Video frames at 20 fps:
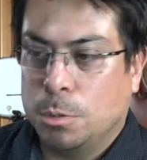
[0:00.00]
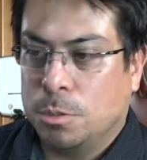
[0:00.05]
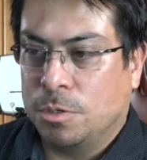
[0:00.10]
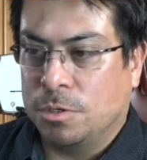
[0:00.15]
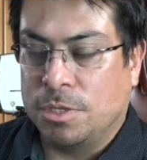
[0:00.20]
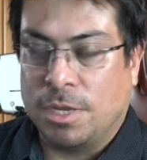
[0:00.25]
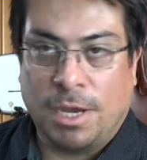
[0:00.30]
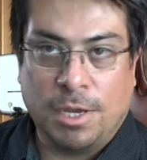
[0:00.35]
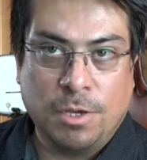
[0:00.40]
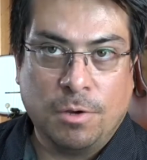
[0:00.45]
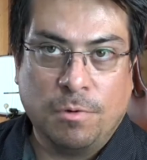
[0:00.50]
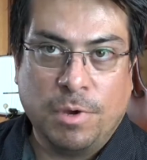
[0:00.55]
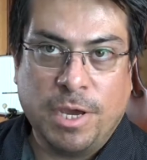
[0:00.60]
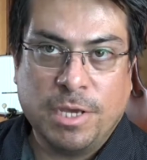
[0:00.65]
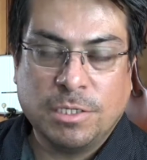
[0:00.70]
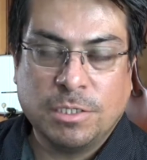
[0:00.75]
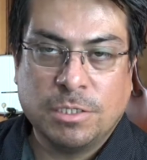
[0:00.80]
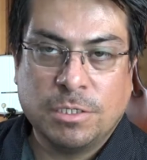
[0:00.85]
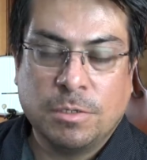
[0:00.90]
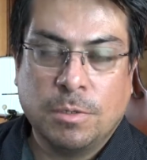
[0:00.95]
on
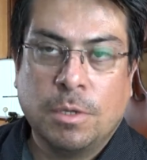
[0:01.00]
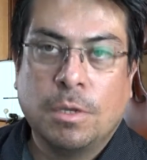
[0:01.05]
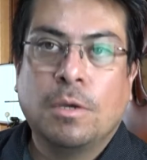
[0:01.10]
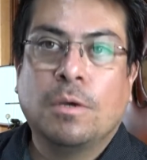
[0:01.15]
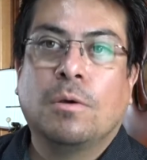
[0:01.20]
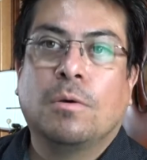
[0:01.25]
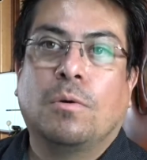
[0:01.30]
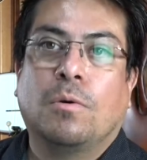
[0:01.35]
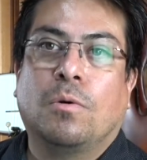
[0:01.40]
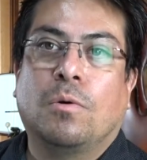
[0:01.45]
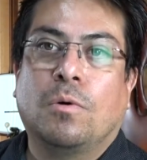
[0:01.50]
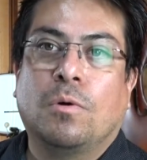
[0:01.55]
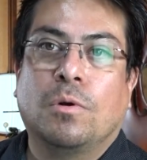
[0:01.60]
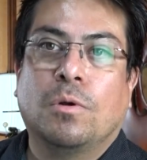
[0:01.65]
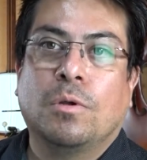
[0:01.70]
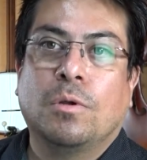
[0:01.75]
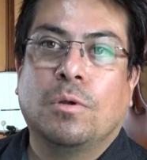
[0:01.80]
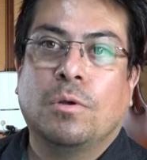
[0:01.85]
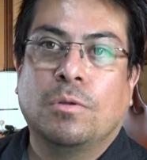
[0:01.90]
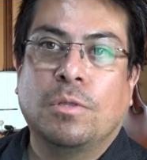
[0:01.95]
iOS,
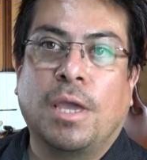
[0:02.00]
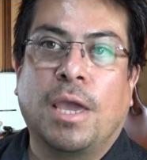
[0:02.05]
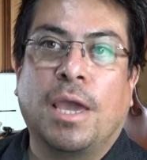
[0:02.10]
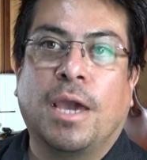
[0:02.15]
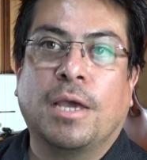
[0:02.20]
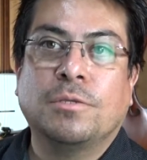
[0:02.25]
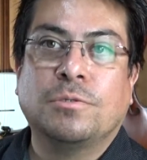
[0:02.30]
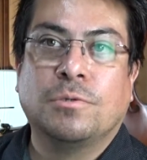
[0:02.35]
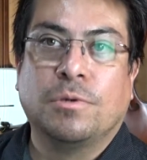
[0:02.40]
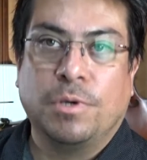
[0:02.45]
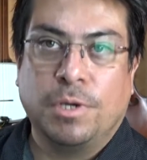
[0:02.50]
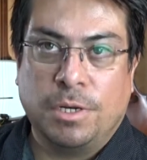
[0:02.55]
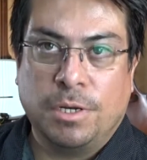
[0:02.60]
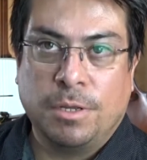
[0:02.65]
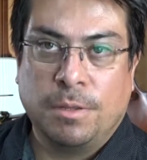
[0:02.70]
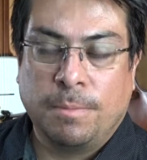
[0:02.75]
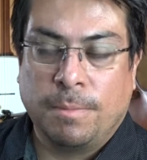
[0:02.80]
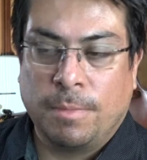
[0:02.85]
or on Android.